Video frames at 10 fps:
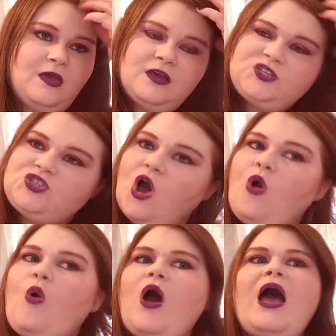
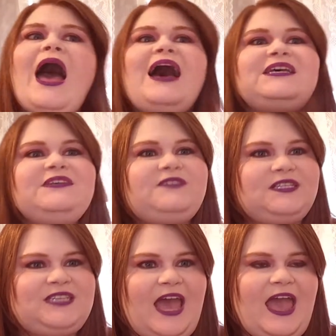So as of
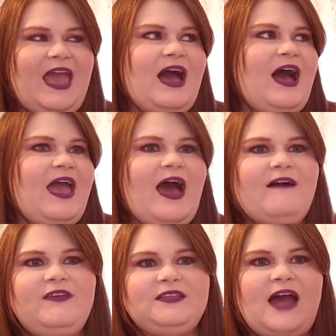today, I
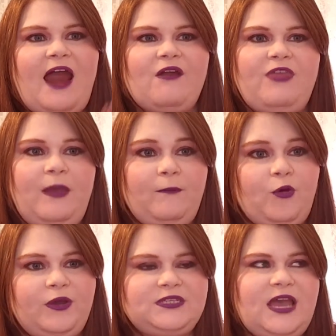have the entire thing
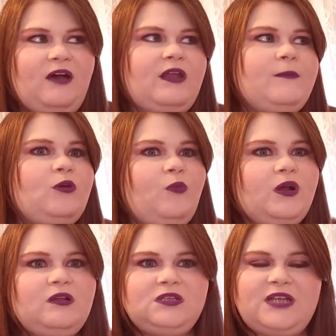broken down. I'm going to work a
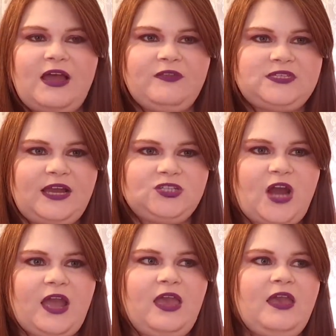little today on the
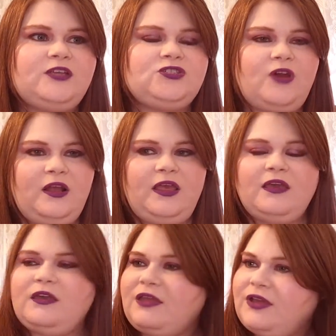soundtracking and just try to, like,
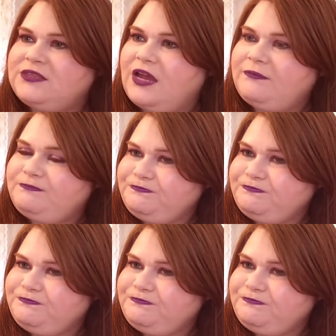get that done.